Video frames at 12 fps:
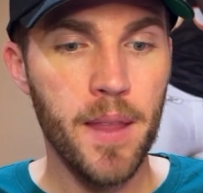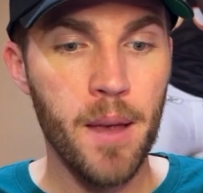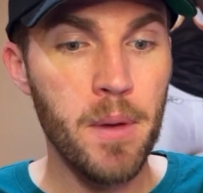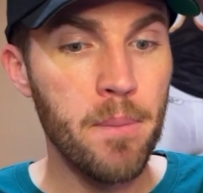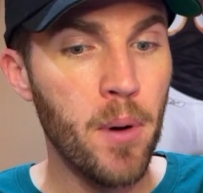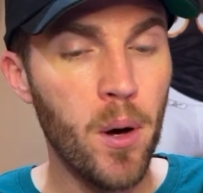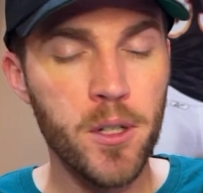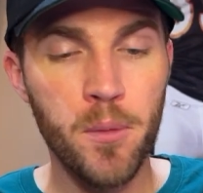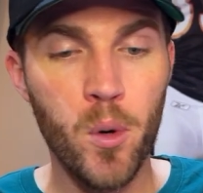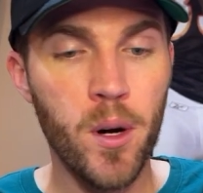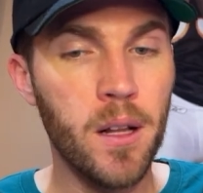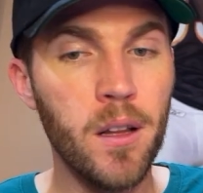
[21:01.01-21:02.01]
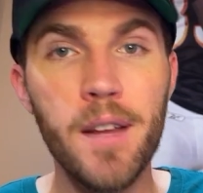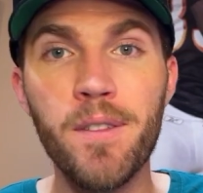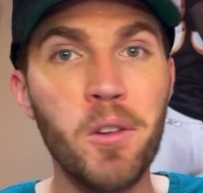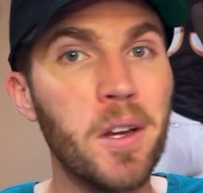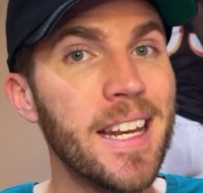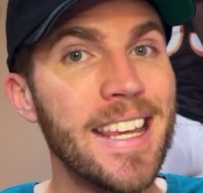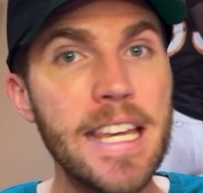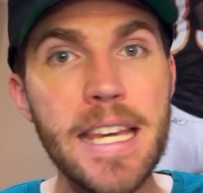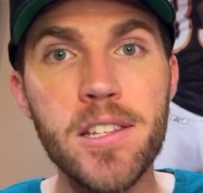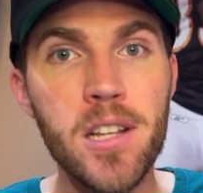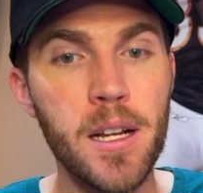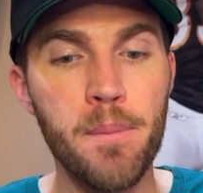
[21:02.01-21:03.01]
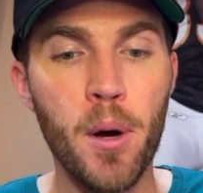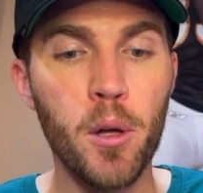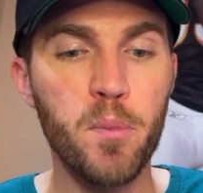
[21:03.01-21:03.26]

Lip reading: I mean, Baltimore and Cleveland could easily both be